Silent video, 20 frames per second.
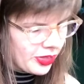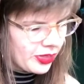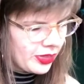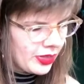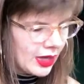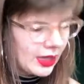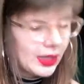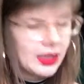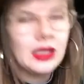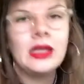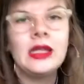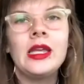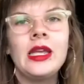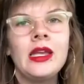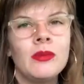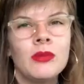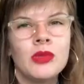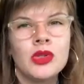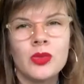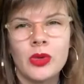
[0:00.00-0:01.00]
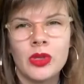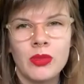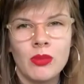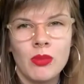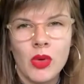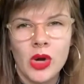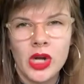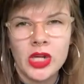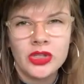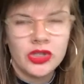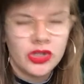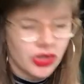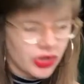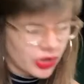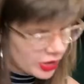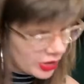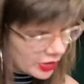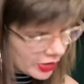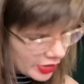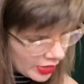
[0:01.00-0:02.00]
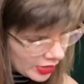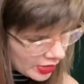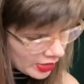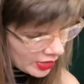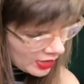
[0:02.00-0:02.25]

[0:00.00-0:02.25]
that gleamed with moisture.